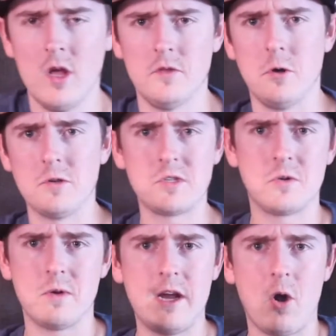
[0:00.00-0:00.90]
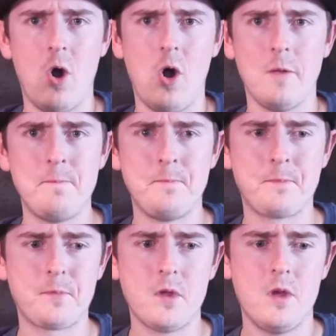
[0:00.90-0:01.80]
those three are all
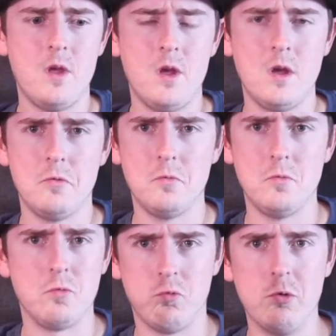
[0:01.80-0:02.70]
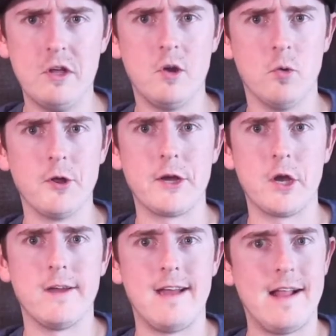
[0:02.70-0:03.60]
really, really
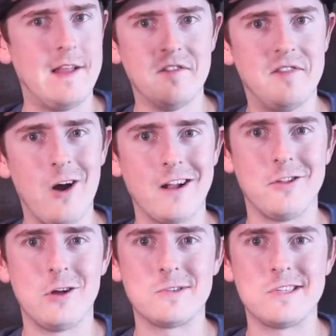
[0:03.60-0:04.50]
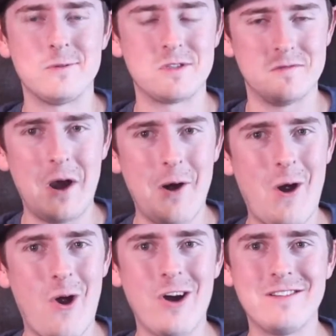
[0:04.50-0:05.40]
good, and they're very close. It was very
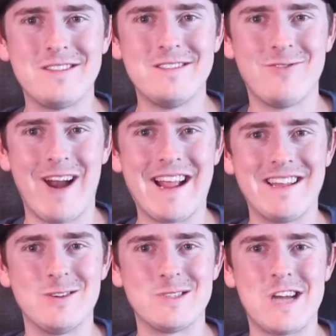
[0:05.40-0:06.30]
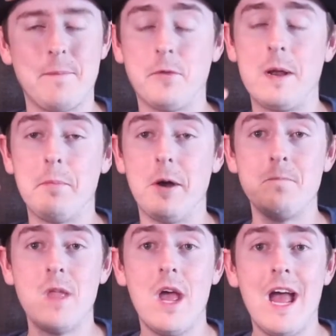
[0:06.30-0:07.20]
hard ranking those top three, but
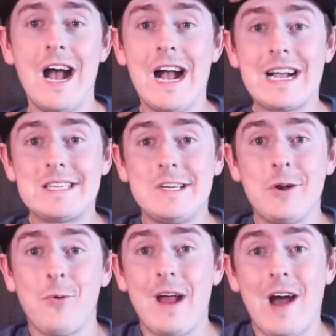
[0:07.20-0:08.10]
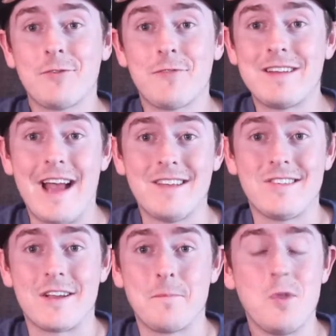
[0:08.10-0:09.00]
Casino Royale is
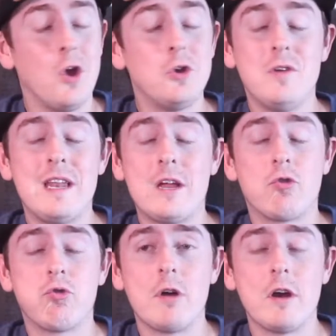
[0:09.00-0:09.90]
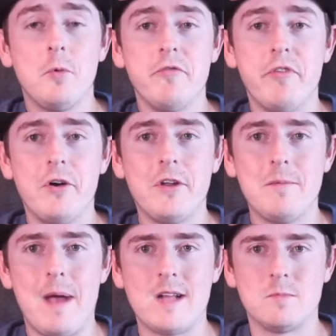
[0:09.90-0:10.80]
fantastic. You have an incredible villain
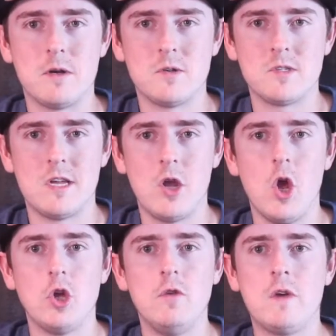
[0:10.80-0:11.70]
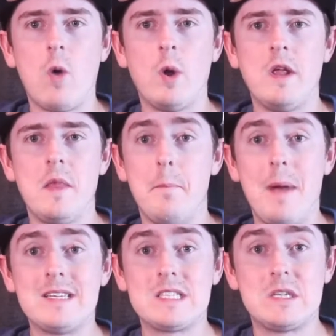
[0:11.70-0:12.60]
in Mads Mikkelsen. You've got one of the
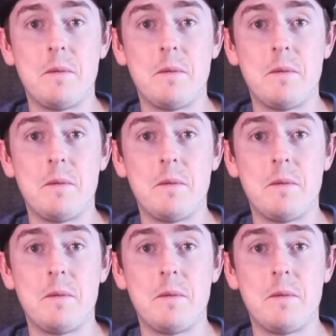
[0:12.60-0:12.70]
best